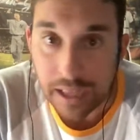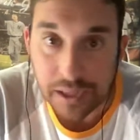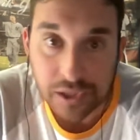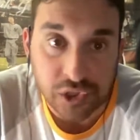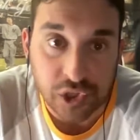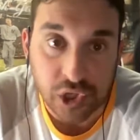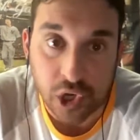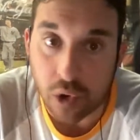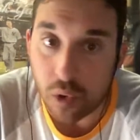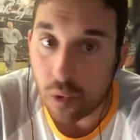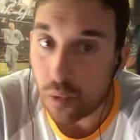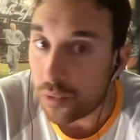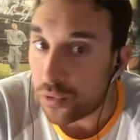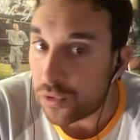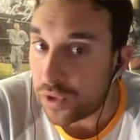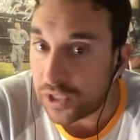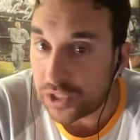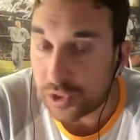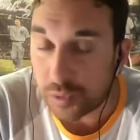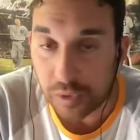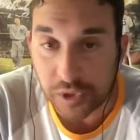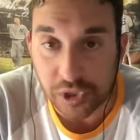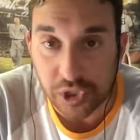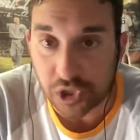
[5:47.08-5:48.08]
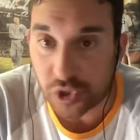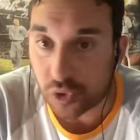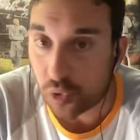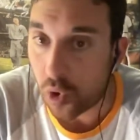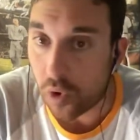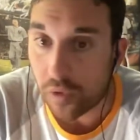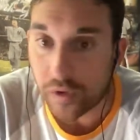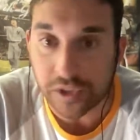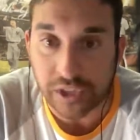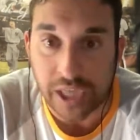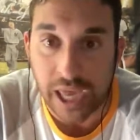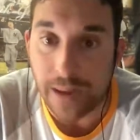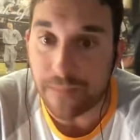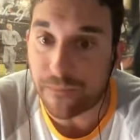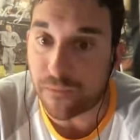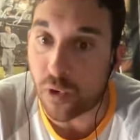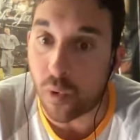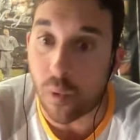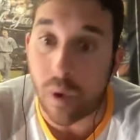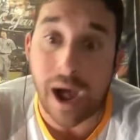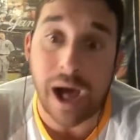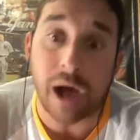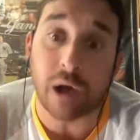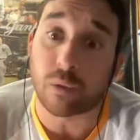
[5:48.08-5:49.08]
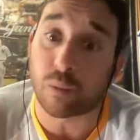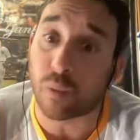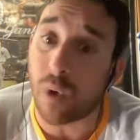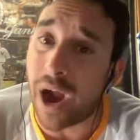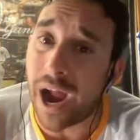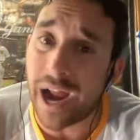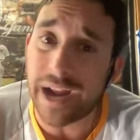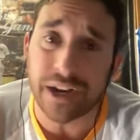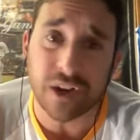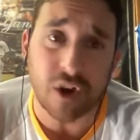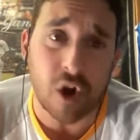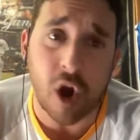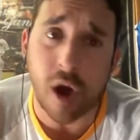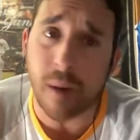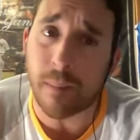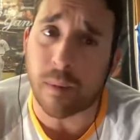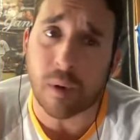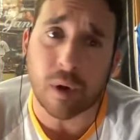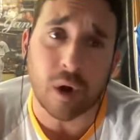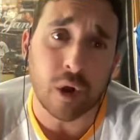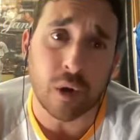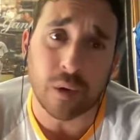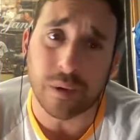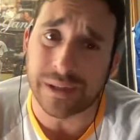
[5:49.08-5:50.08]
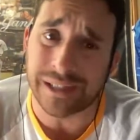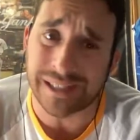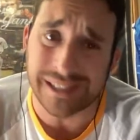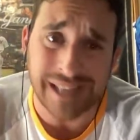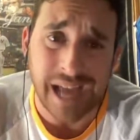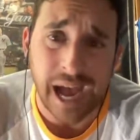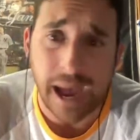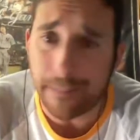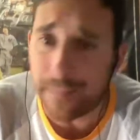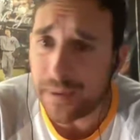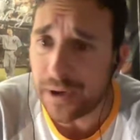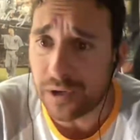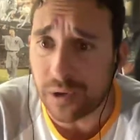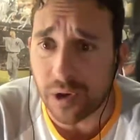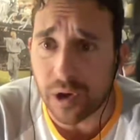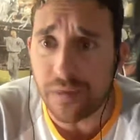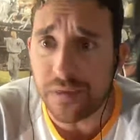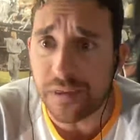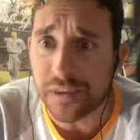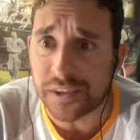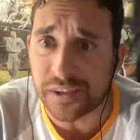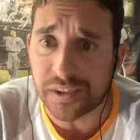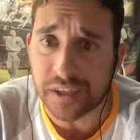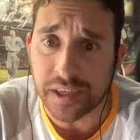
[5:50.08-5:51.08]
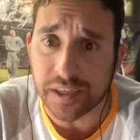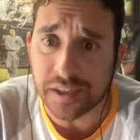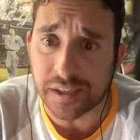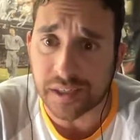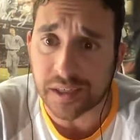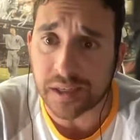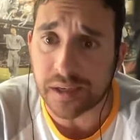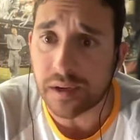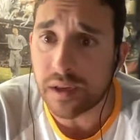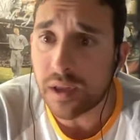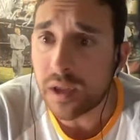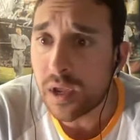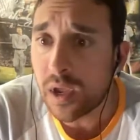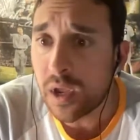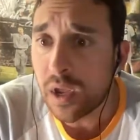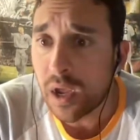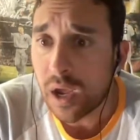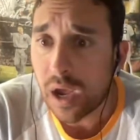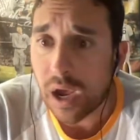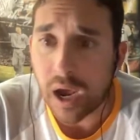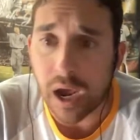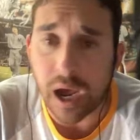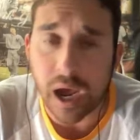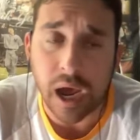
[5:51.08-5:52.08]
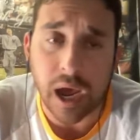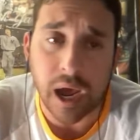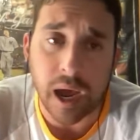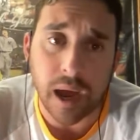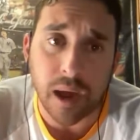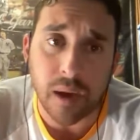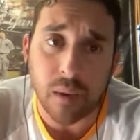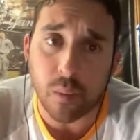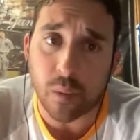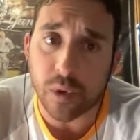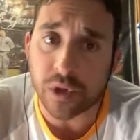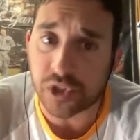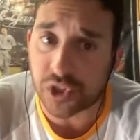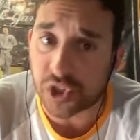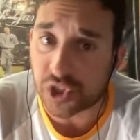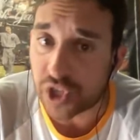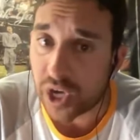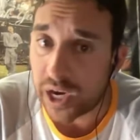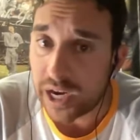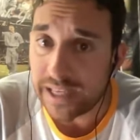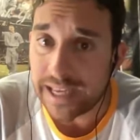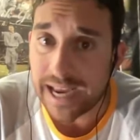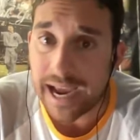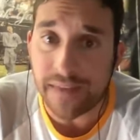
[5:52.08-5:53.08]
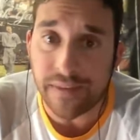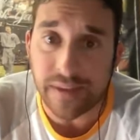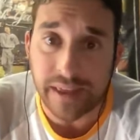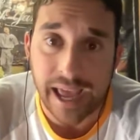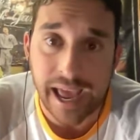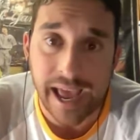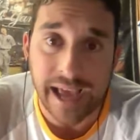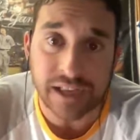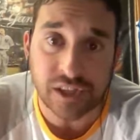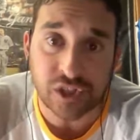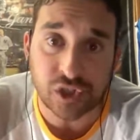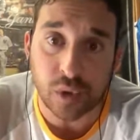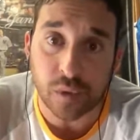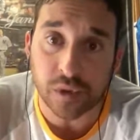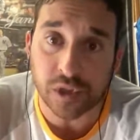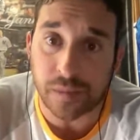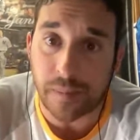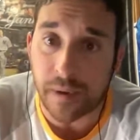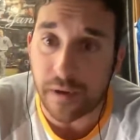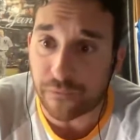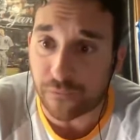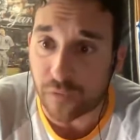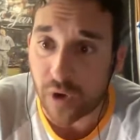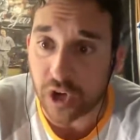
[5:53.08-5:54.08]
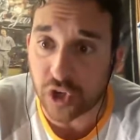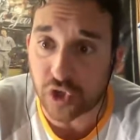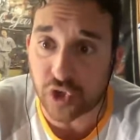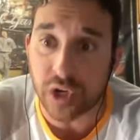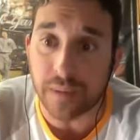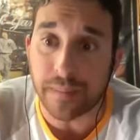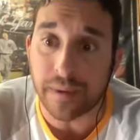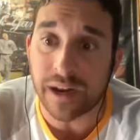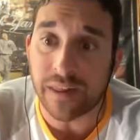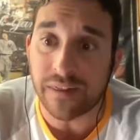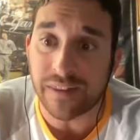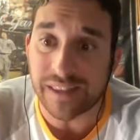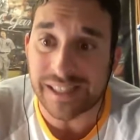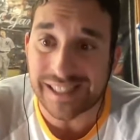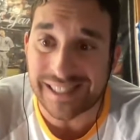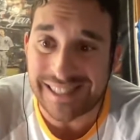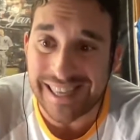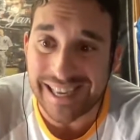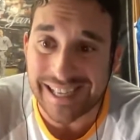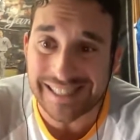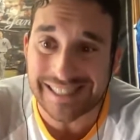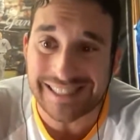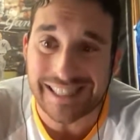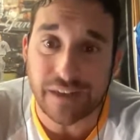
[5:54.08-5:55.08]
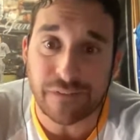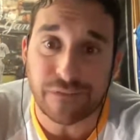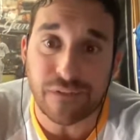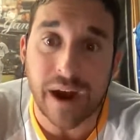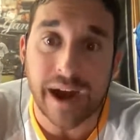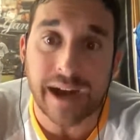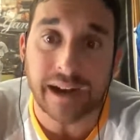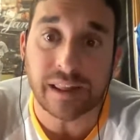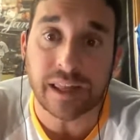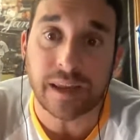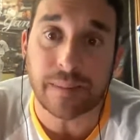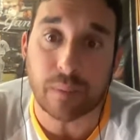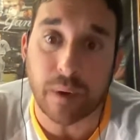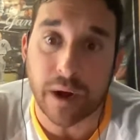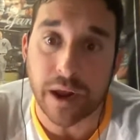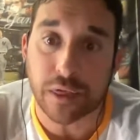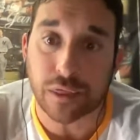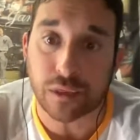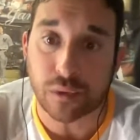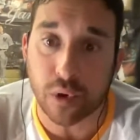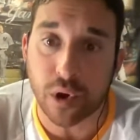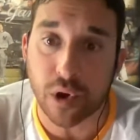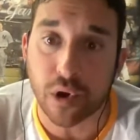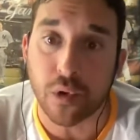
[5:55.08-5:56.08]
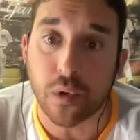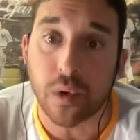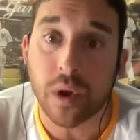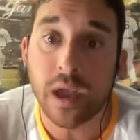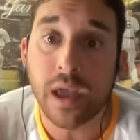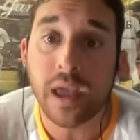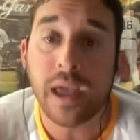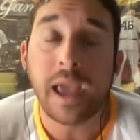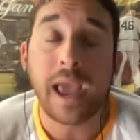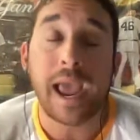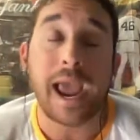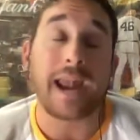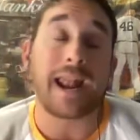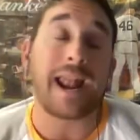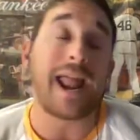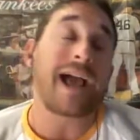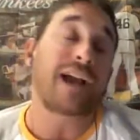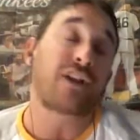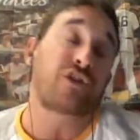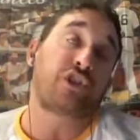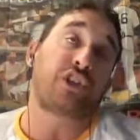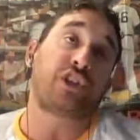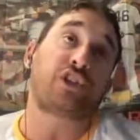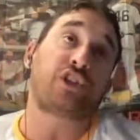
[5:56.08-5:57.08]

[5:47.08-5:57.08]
so this was a scoreless game for a while. Ryan Yarbrough, who has not been good this season, was shutting down the Yanks, so it was a bit frustrating. But in the sixth, they finally break through. And it actually